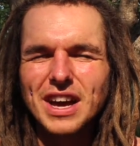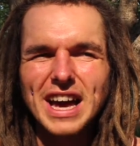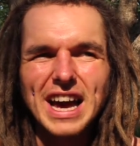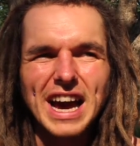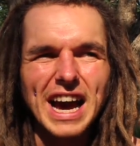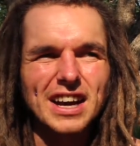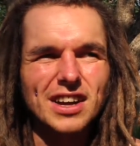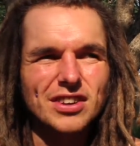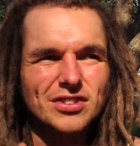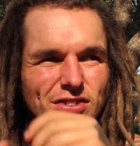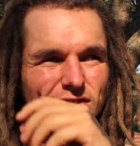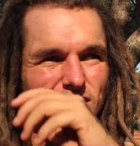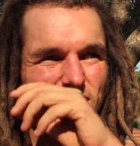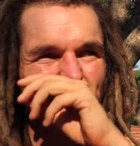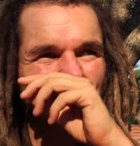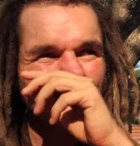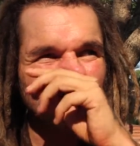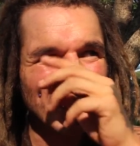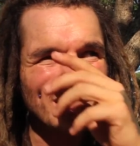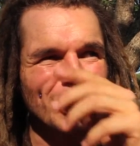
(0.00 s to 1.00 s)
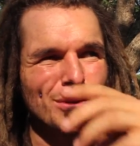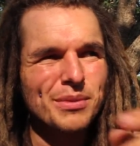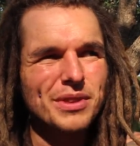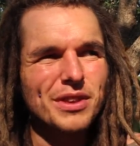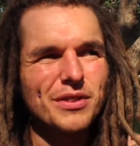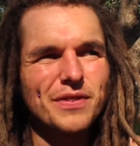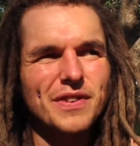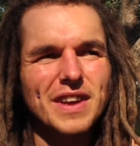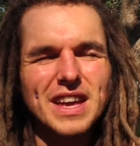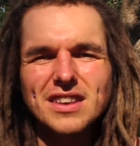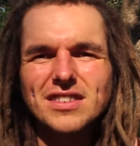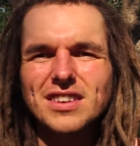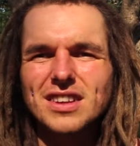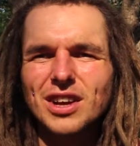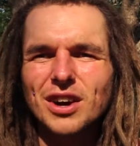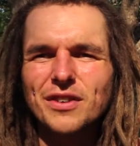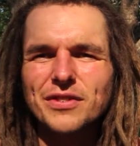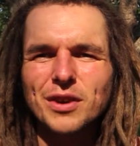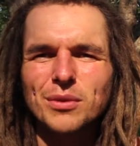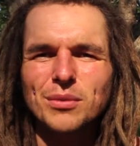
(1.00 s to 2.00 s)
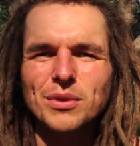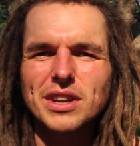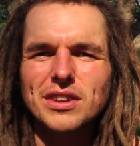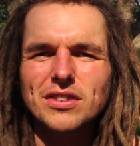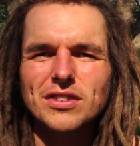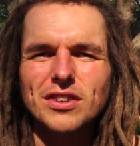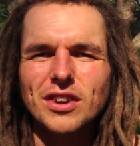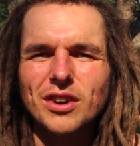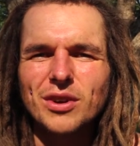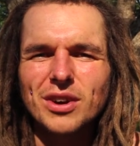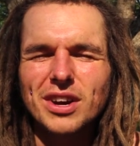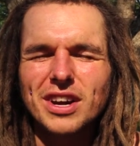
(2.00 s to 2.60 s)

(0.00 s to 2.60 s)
And I just couldn't get on with the things in life that I wanted to do.